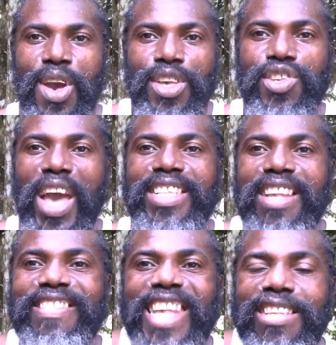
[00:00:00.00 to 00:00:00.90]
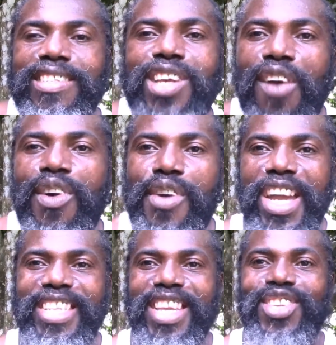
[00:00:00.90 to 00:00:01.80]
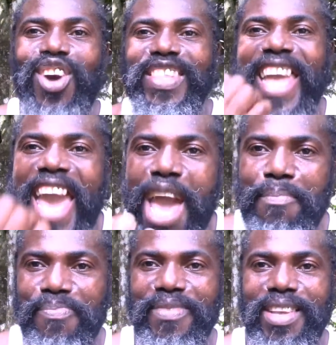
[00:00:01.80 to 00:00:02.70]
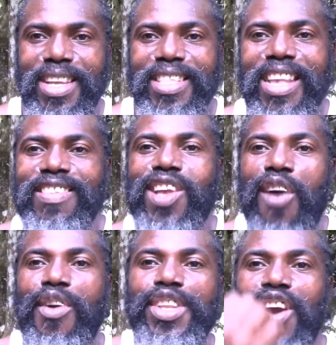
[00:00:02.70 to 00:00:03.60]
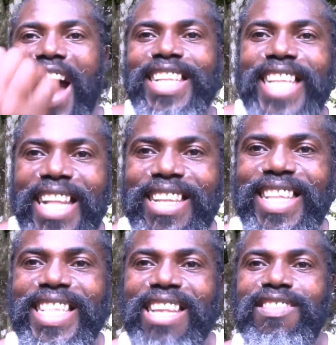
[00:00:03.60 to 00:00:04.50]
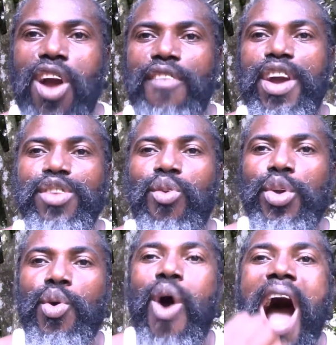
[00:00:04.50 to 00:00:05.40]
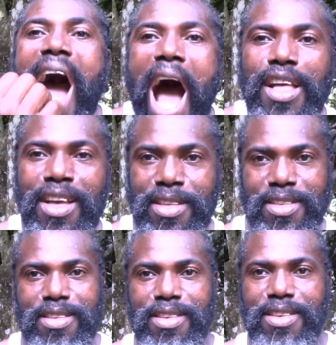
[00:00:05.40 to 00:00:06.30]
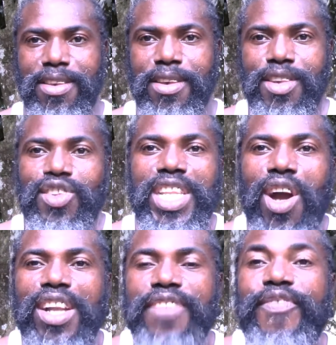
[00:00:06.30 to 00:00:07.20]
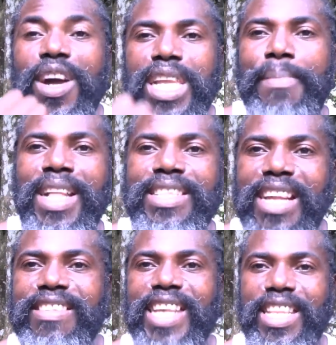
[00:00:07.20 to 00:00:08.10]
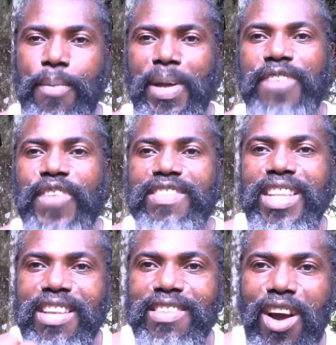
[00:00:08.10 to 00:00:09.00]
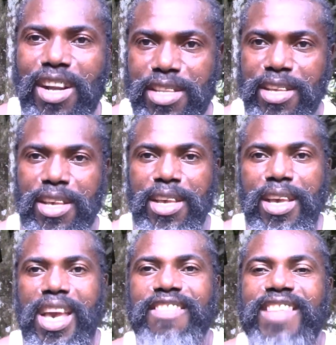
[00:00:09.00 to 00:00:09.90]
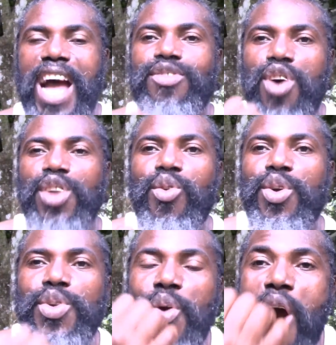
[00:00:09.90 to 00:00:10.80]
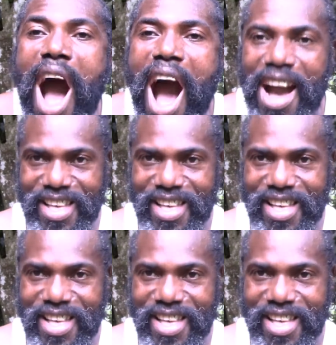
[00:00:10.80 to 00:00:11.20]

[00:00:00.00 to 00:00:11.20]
So it is discovering your name, discovering your identity, discovering who you are. So the only fundamental sin upon the face of this earth is not knowing who you are.